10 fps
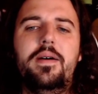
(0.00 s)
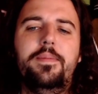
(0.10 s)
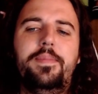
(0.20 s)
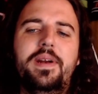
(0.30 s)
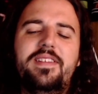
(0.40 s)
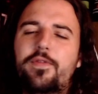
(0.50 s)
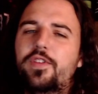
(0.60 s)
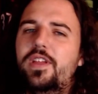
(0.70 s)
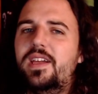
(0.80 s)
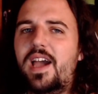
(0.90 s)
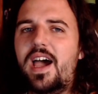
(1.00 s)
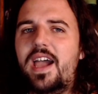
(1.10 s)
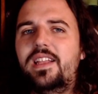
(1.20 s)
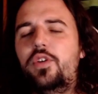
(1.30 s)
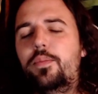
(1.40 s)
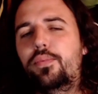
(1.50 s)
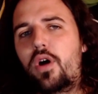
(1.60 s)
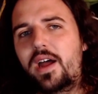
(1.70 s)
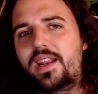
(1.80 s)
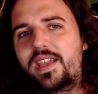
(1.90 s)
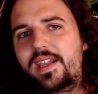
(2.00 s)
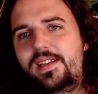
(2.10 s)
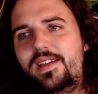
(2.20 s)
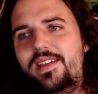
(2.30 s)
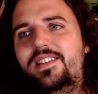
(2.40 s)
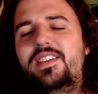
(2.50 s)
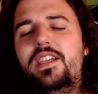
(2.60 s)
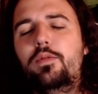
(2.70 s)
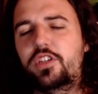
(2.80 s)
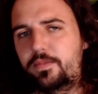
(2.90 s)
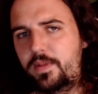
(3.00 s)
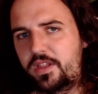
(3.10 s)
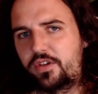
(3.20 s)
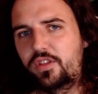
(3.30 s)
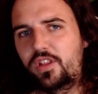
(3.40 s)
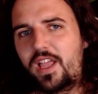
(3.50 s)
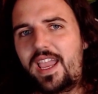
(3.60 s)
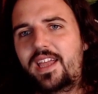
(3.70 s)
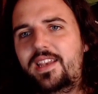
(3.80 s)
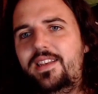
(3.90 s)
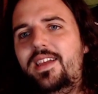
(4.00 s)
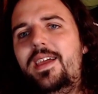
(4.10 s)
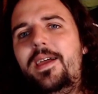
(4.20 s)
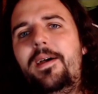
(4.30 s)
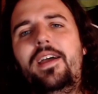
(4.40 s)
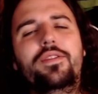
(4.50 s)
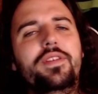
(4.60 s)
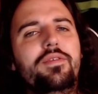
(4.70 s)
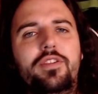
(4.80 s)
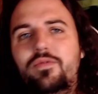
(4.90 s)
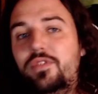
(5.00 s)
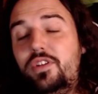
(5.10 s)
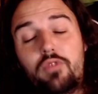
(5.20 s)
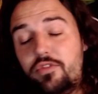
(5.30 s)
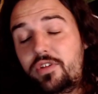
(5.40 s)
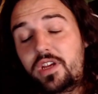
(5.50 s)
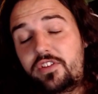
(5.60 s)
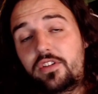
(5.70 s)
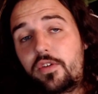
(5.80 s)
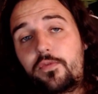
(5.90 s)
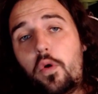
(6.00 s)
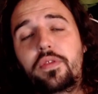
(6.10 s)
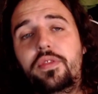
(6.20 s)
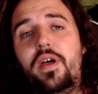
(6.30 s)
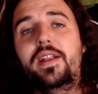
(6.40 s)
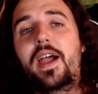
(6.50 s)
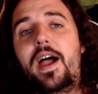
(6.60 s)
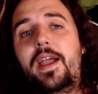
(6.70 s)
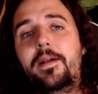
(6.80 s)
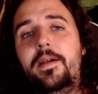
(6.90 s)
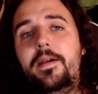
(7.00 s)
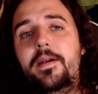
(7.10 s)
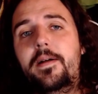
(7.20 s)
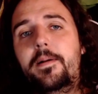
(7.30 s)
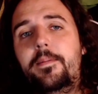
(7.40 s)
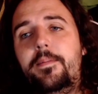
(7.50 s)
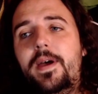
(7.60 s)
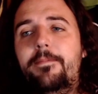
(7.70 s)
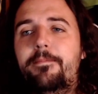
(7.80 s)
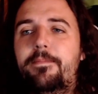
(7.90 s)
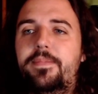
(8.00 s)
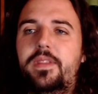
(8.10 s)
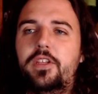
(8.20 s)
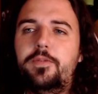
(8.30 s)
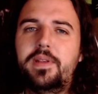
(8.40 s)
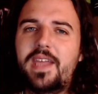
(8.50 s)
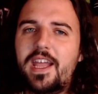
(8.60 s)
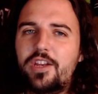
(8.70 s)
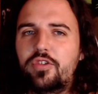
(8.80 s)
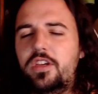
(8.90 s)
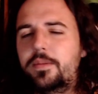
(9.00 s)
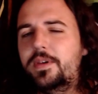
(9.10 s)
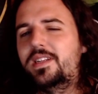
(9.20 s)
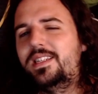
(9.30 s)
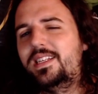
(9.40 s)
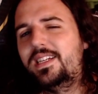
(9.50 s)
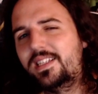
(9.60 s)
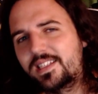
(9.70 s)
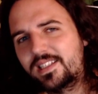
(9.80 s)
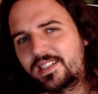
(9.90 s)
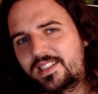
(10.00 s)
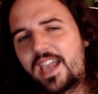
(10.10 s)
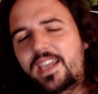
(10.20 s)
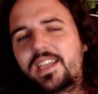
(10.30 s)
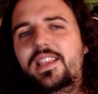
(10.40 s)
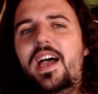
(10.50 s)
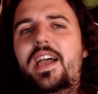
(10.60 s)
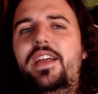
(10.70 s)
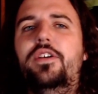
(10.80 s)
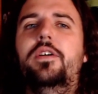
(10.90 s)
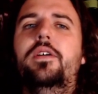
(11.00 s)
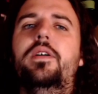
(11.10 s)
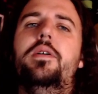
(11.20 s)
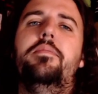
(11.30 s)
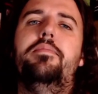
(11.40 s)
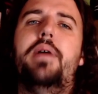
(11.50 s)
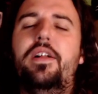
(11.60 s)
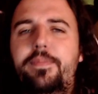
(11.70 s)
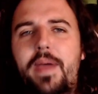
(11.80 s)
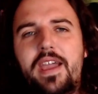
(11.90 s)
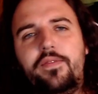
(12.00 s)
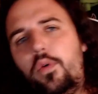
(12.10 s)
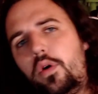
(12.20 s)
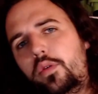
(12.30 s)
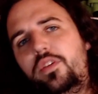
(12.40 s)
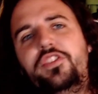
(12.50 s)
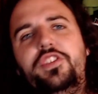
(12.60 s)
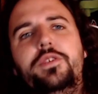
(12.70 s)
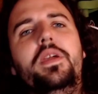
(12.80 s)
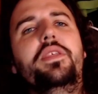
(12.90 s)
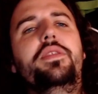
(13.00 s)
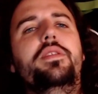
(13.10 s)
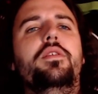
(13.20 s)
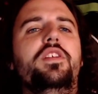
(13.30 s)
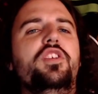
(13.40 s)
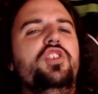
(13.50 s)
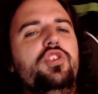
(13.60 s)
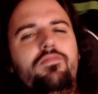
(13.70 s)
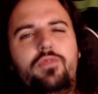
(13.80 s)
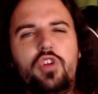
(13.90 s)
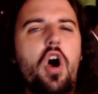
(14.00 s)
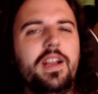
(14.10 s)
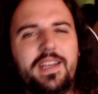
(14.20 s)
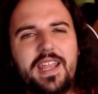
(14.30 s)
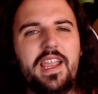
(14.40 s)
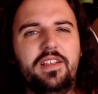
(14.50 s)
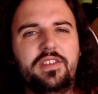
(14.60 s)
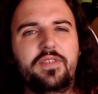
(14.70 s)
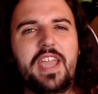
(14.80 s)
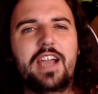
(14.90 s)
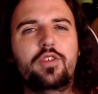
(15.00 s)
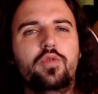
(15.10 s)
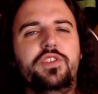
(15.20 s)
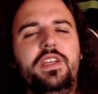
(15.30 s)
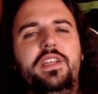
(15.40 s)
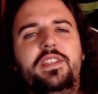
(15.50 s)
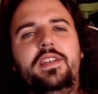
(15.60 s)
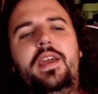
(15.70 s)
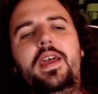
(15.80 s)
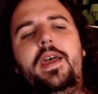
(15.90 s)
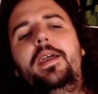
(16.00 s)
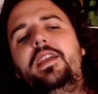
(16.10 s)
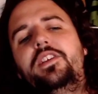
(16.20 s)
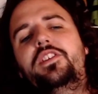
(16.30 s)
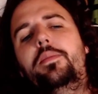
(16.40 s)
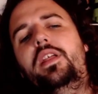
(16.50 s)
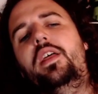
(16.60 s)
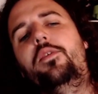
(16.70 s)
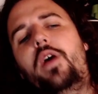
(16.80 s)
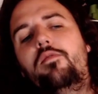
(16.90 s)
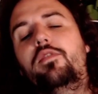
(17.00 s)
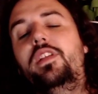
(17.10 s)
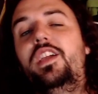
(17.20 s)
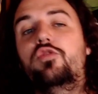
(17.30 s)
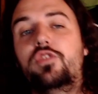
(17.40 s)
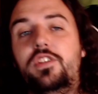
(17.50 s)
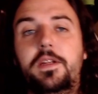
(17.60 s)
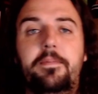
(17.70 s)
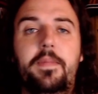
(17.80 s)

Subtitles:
But it's definitely a guy that if you brought in, you'd see where Smith could land. I don't think Rodriguez isn't a fourth line guy, but there's potential he could be a decent second liner, bounce back and forth with Smith during the dog days of the actual season. He's someone that I find really interesting.